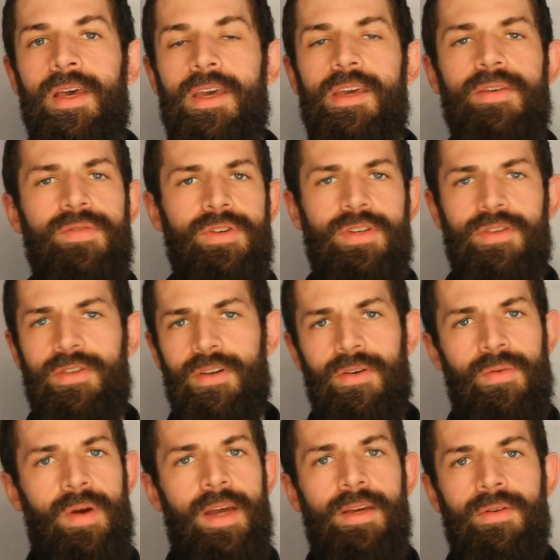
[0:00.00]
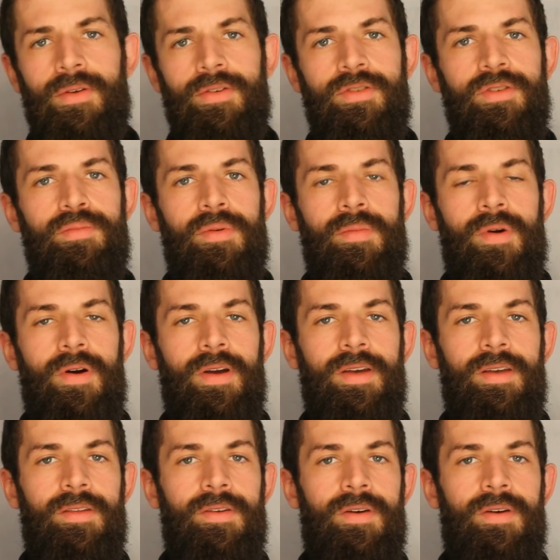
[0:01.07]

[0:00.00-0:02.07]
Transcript: even just at a regular supermarket.